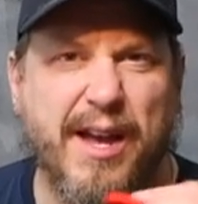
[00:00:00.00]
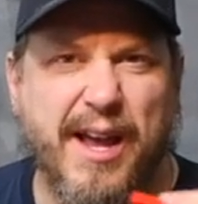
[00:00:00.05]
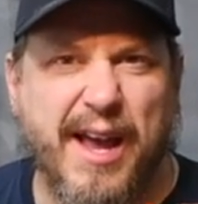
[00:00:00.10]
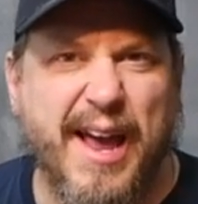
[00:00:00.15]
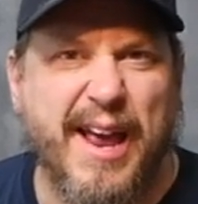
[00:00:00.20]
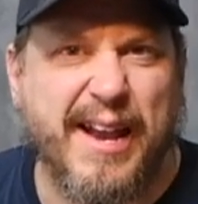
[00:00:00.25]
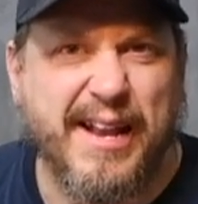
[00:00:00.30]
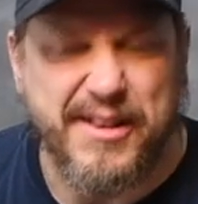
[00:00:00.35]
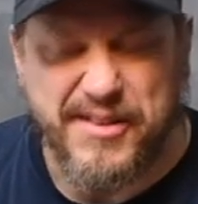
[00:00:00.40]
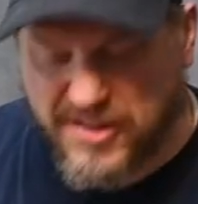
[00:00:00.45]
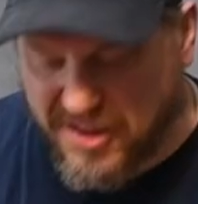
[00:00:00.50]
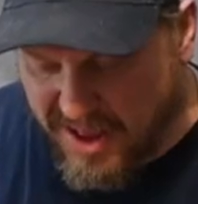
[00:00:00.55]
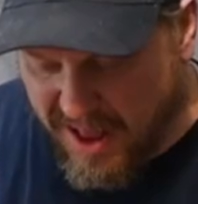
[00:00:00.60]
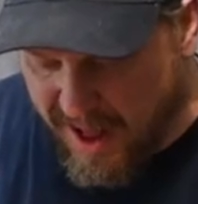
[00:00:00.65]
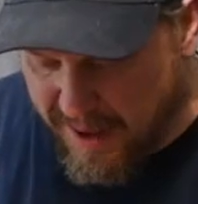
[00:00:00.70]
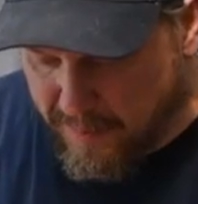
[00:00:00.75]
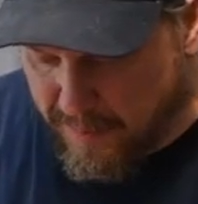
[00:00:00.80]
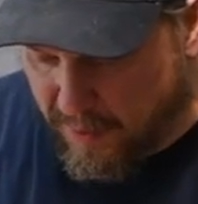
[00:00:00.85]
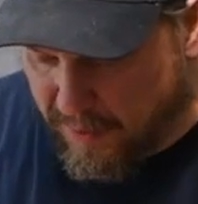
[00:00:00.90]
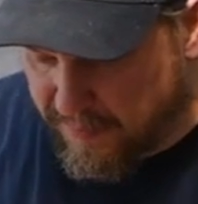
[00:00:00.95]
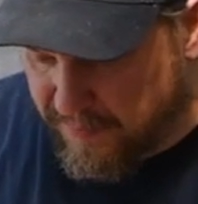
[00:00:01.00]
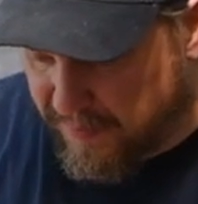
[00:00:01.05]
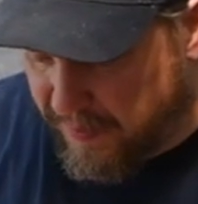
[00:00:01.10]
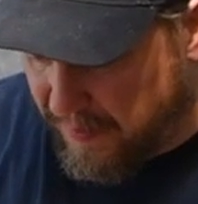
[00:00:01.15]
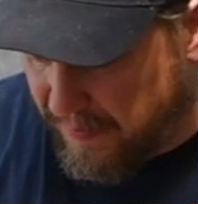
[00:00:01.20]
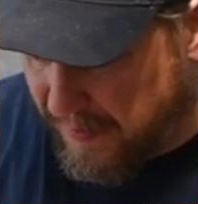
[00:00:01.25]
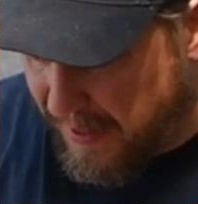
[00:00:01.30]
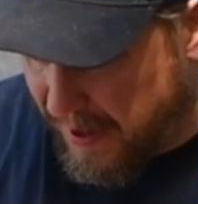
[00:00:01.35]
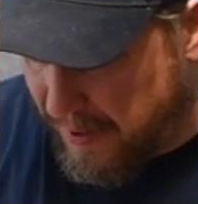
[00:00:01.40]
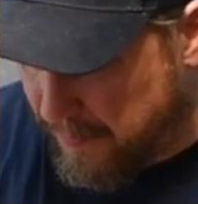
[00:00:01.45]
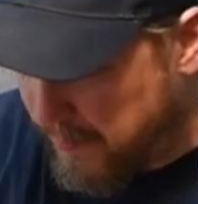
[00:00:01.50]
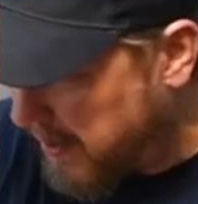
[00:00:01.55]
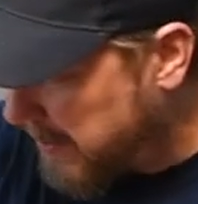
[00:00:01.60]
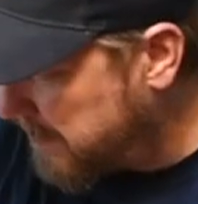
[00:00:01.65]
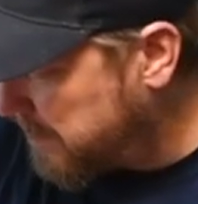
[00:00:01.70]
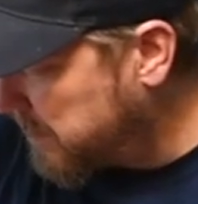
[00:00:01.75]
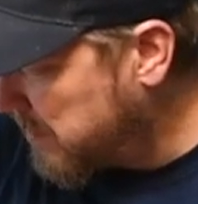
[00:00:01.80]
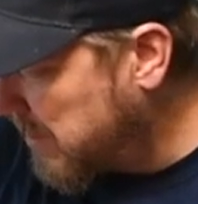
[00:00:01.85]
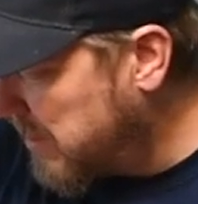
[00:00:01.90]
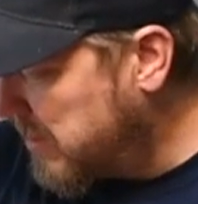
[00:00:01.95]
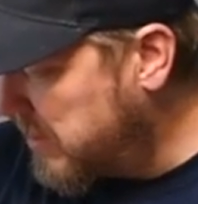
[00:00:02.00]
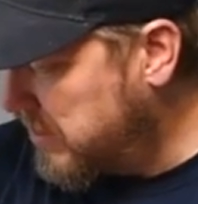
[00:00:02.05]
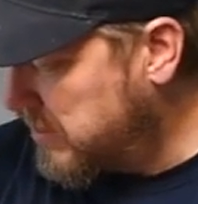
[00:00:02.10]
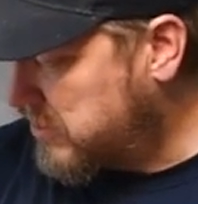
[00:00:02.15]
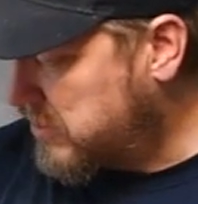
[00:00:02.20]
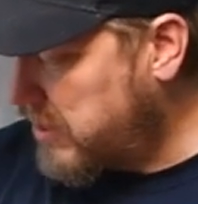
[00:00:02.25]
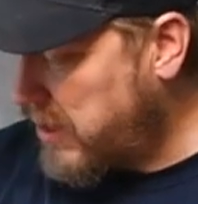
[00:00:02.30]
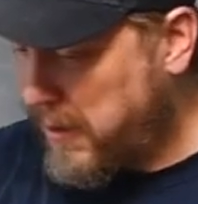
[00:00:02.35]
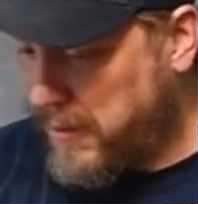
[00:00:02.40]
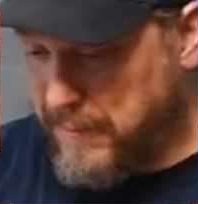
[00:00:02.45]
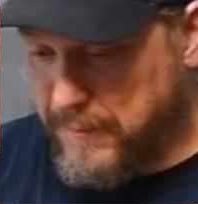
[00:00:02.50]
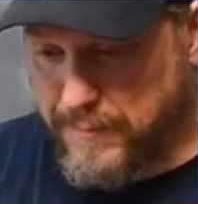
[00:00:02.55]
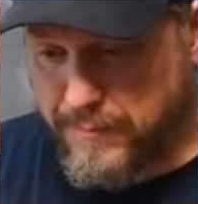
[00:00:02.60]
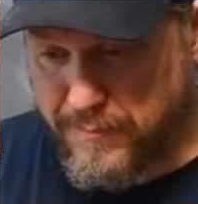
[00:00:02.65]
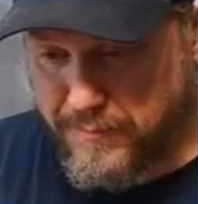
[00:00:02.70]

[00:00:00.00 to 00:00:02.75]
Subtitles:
and it's a lot more fun that way. So,